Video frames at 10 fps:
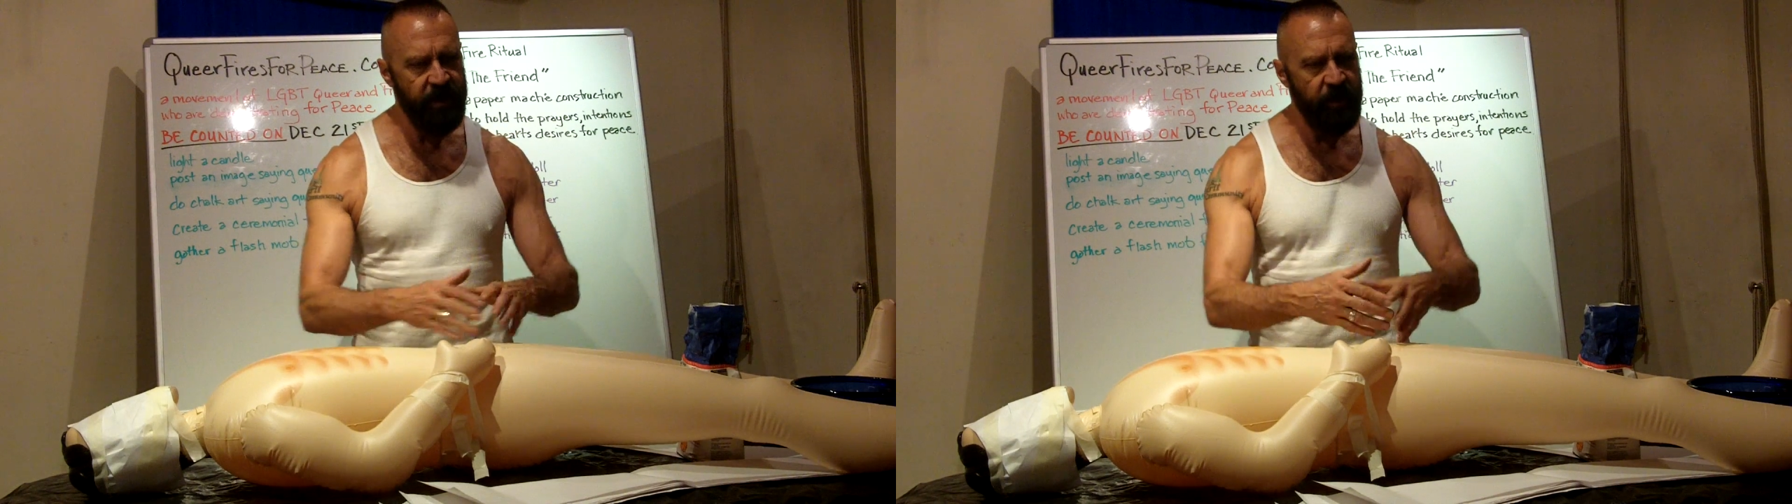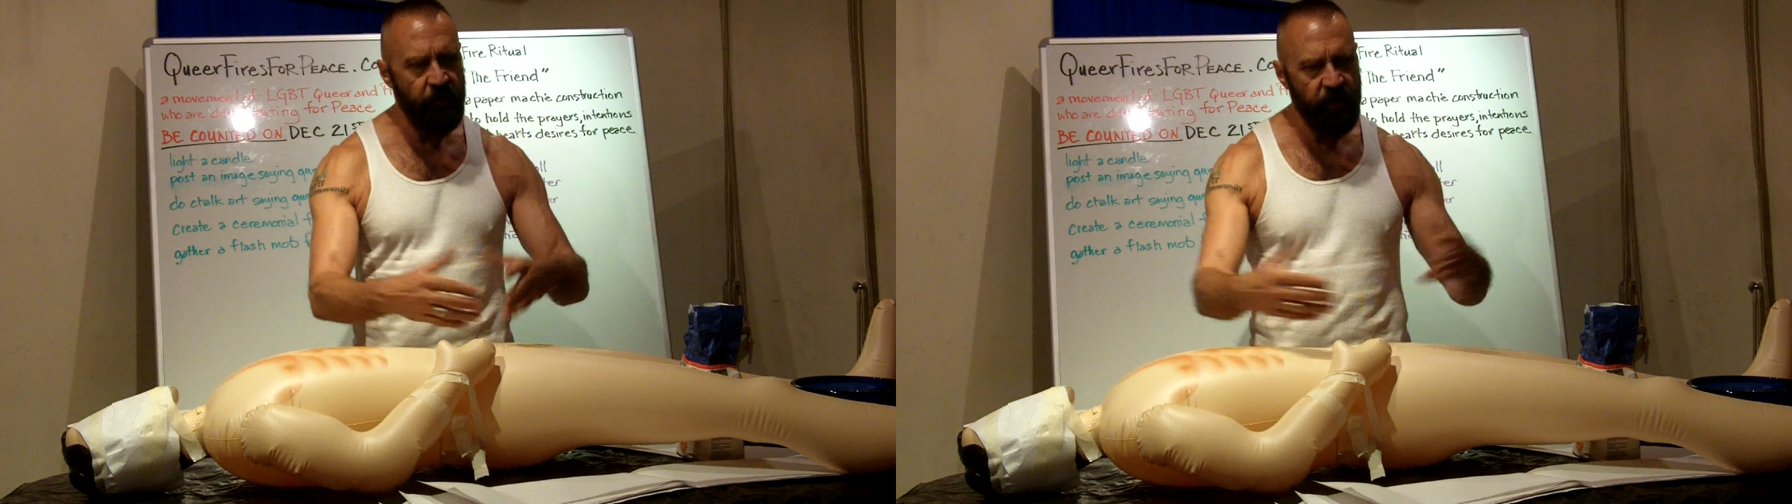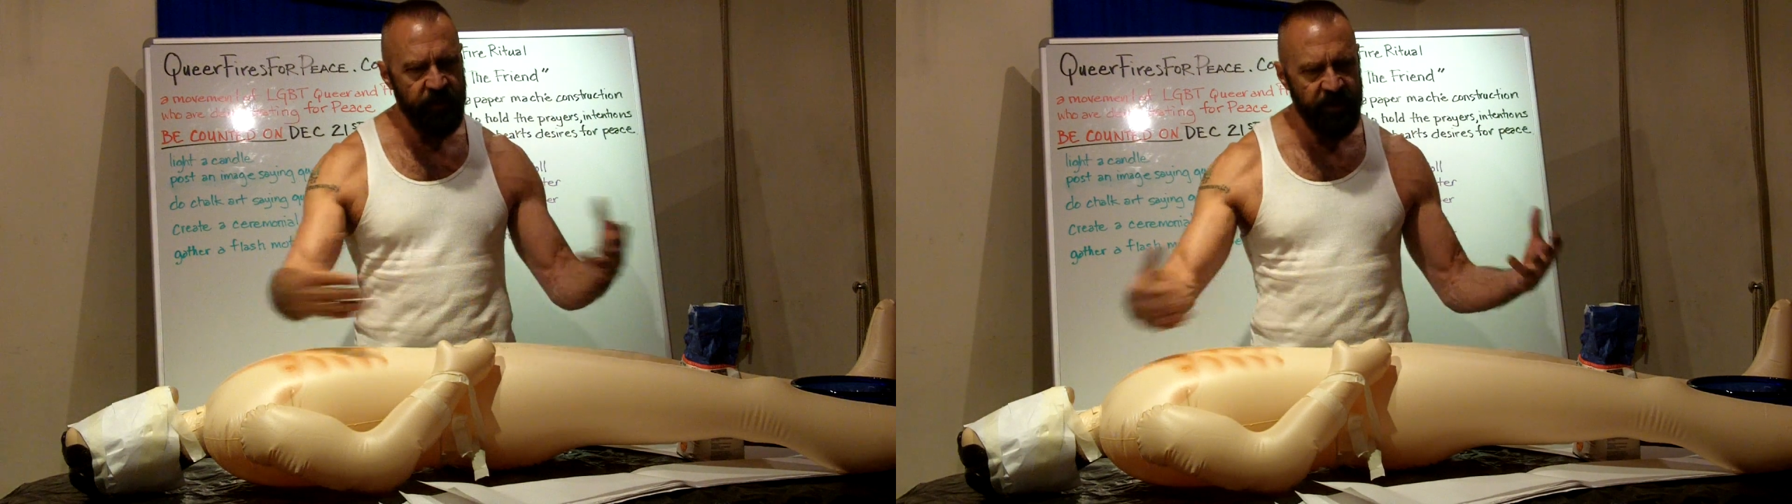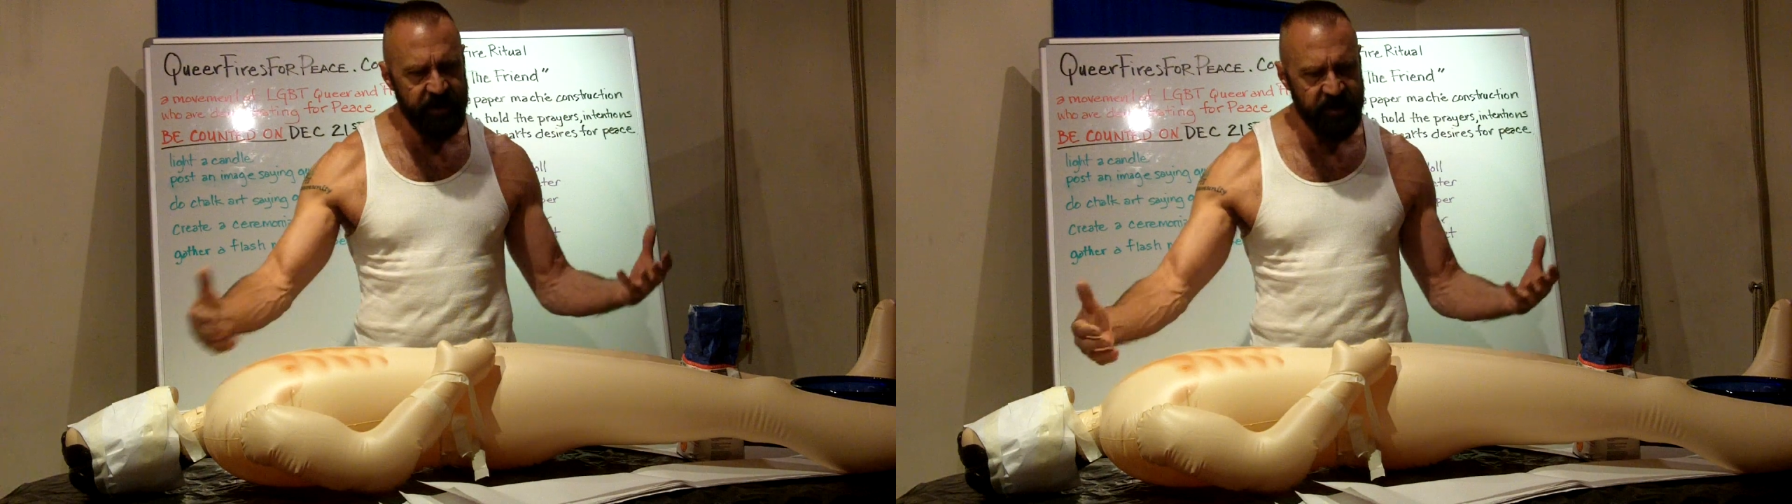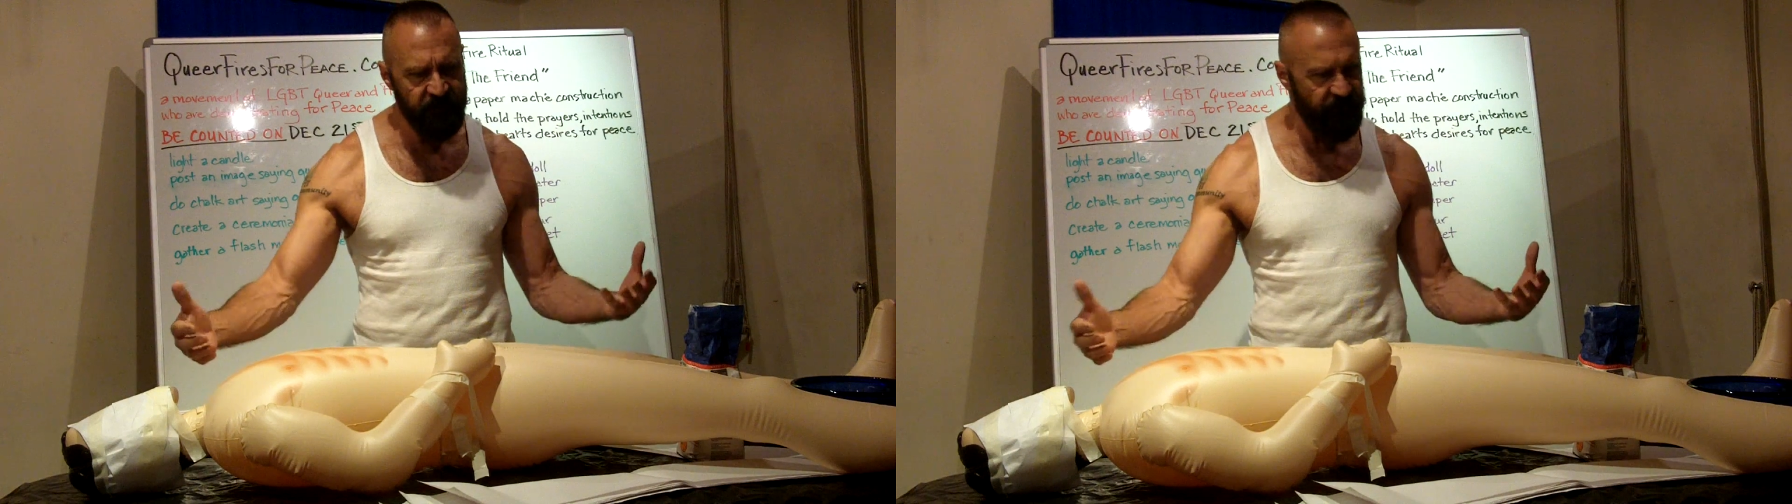And
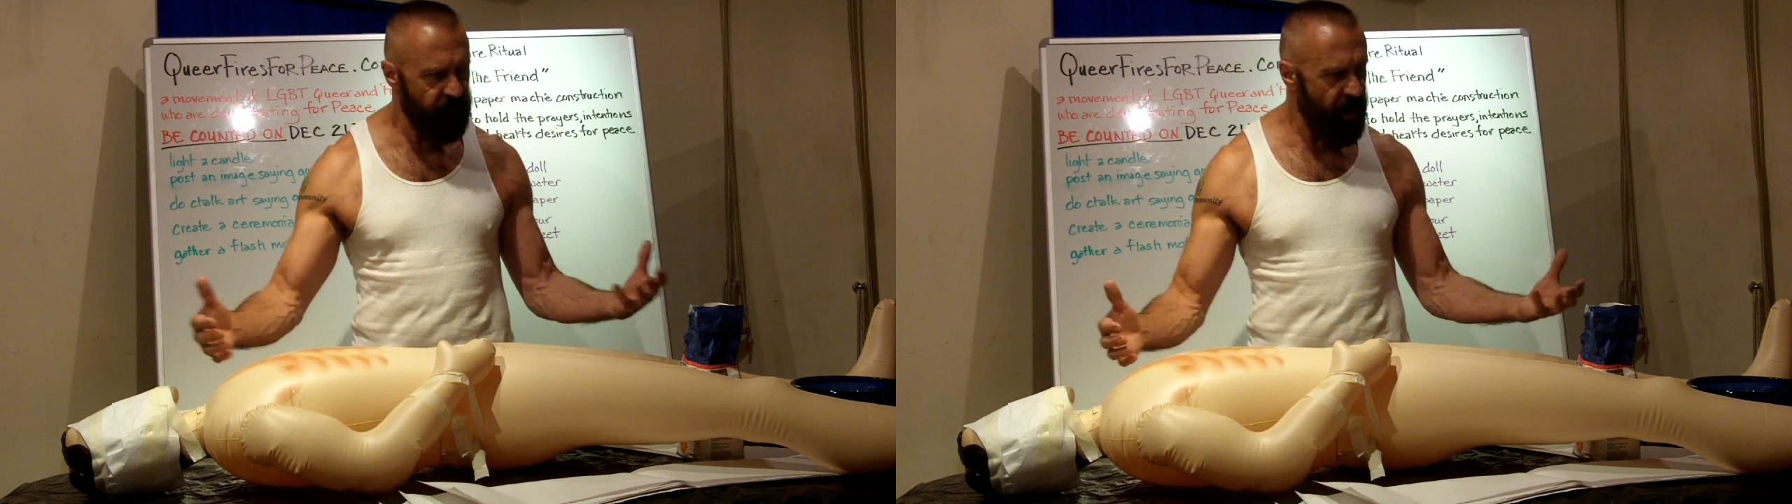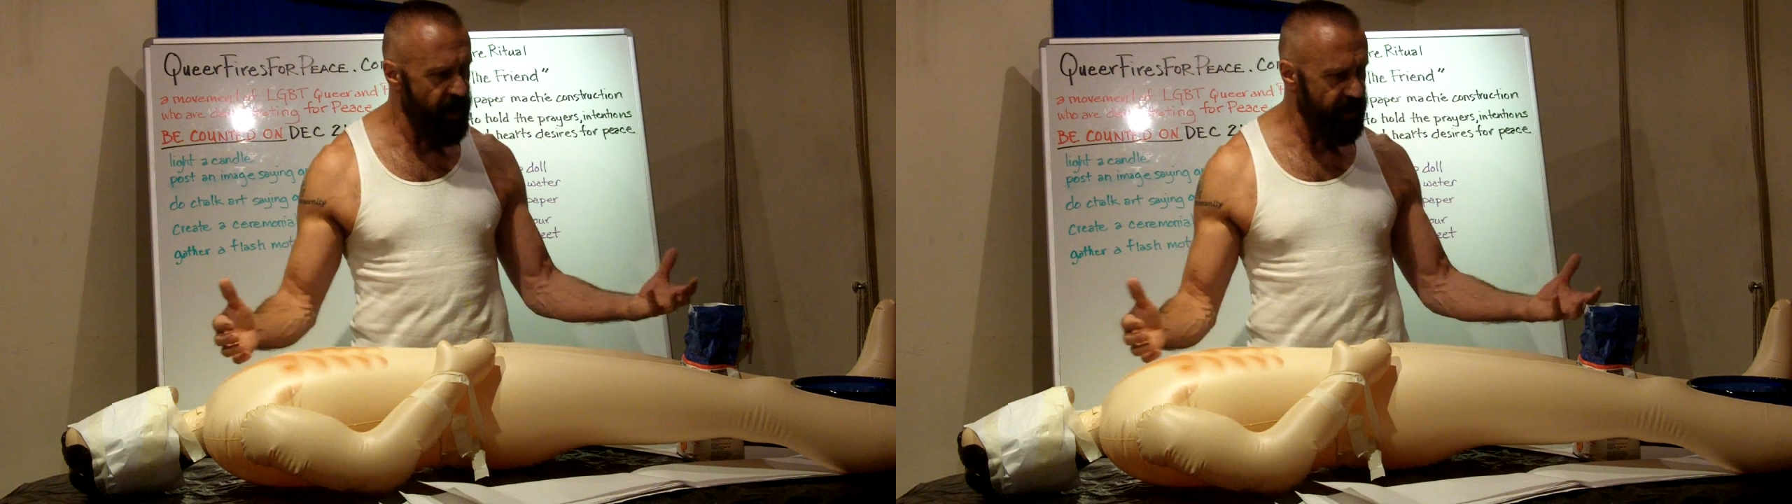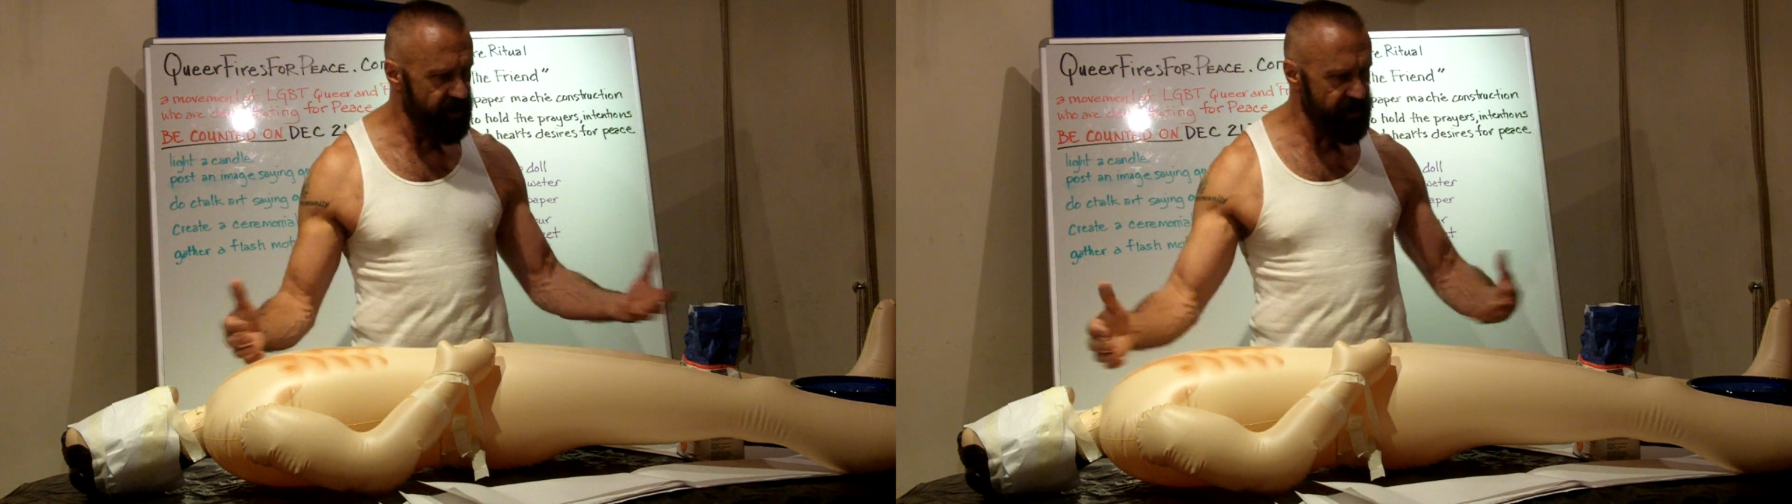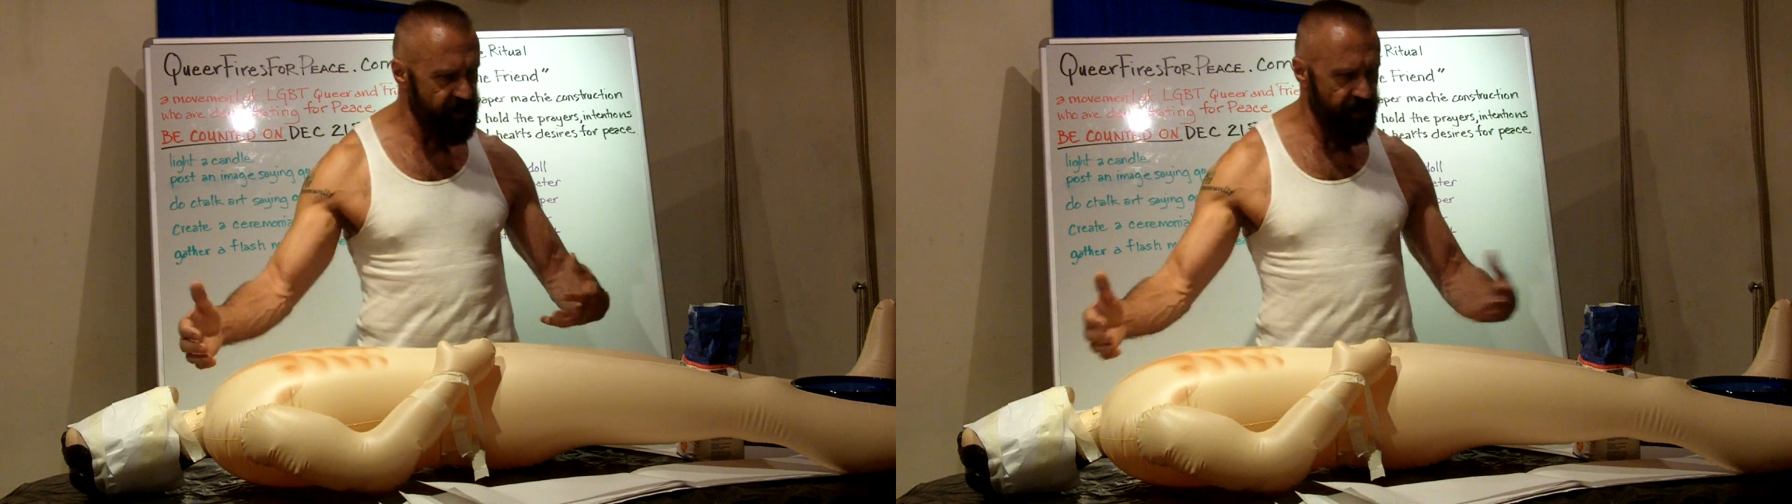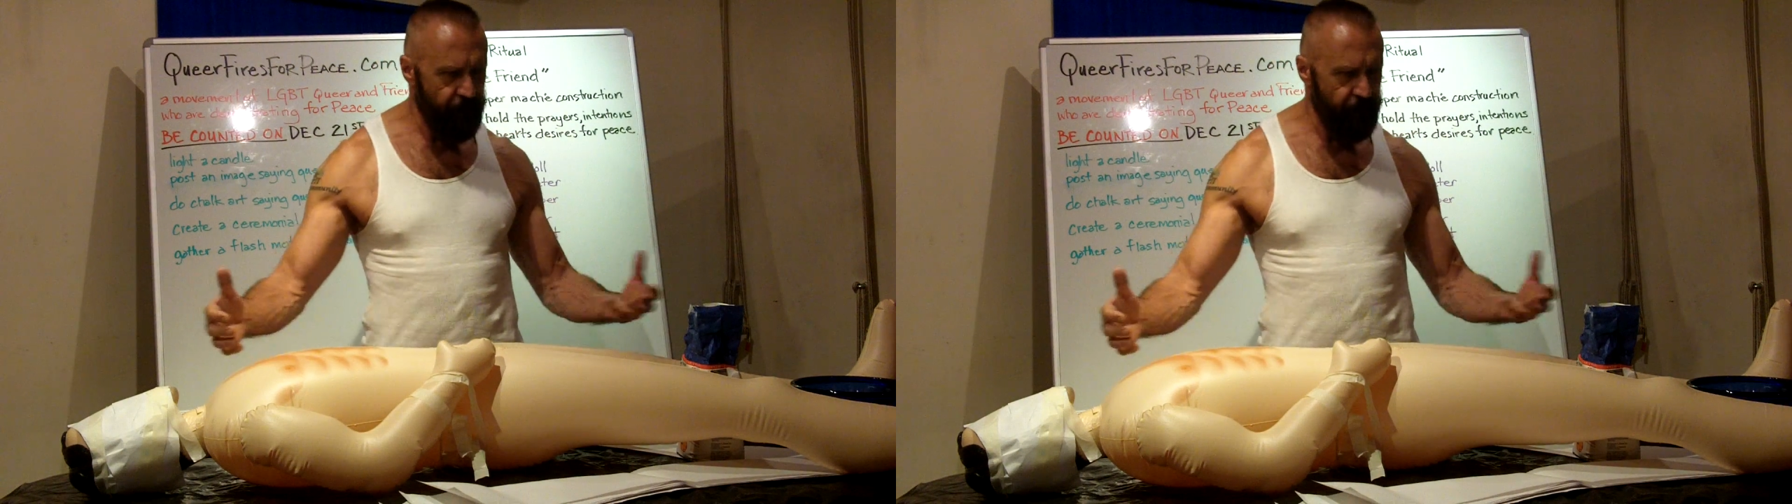this friend